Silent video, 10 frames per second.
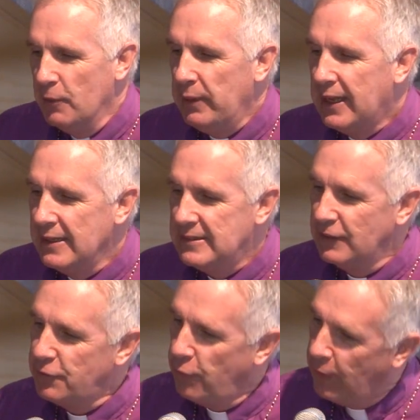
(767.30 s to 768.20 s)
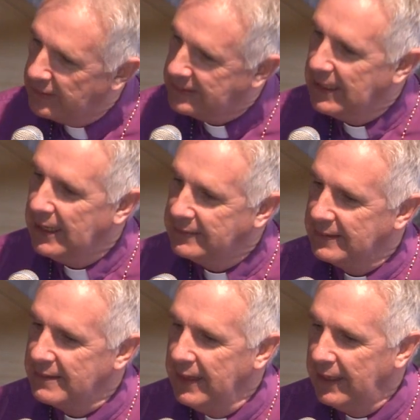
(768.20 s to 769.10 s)
because it's forced us
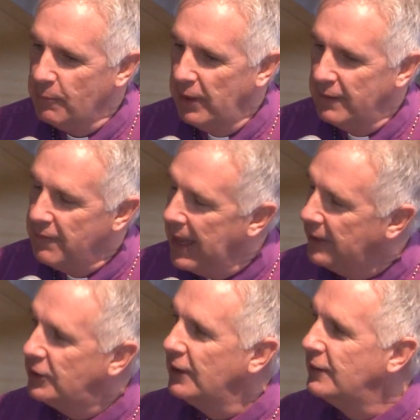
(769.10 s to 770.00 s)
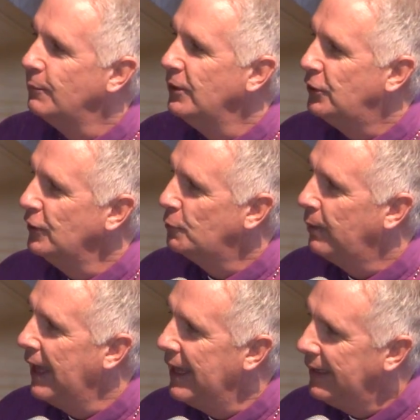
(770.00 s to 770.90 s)
to think about evangelism and church
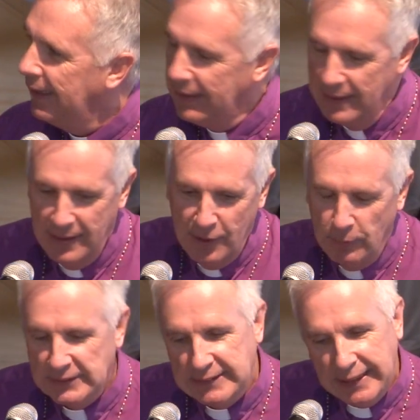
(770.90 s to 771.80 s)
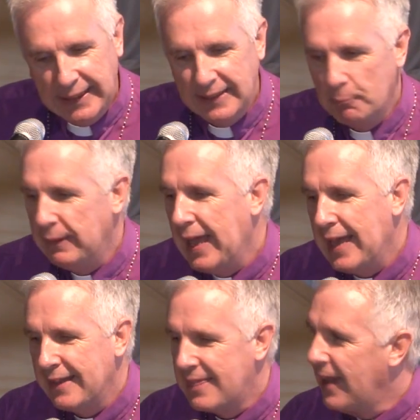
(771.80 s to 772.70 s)
planting. We're seeking to
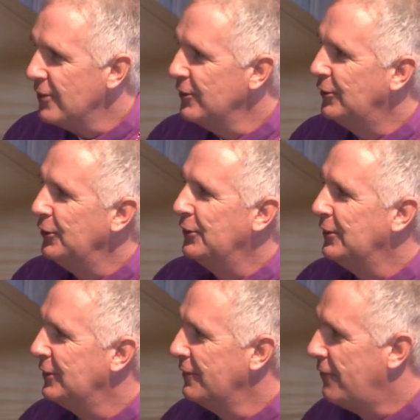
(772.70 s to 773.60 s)
plant 1,000 churches in